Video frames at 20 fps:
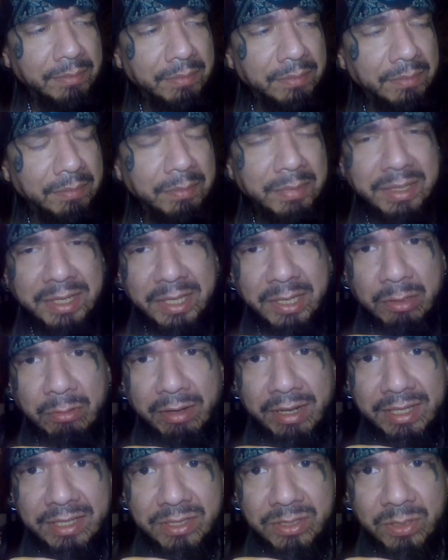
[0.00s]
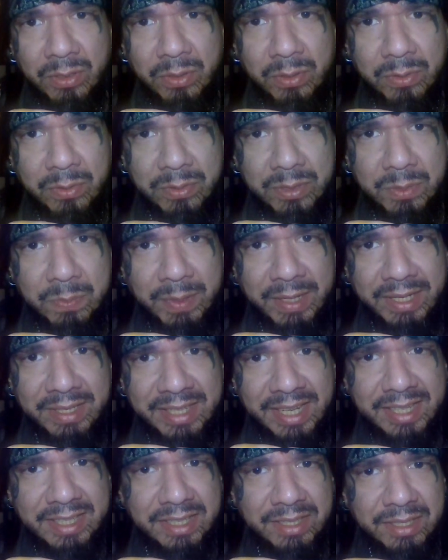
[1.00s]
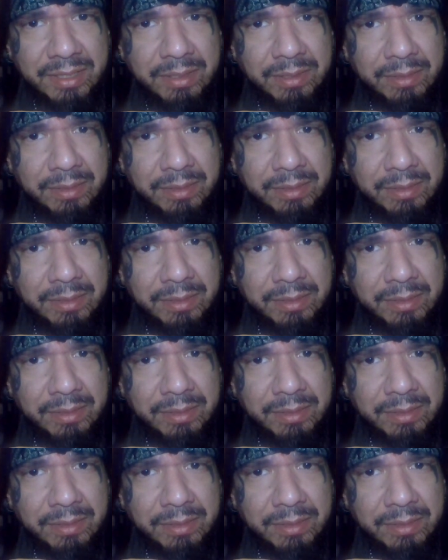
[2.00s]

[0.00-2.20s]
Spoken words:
many great souls being tested.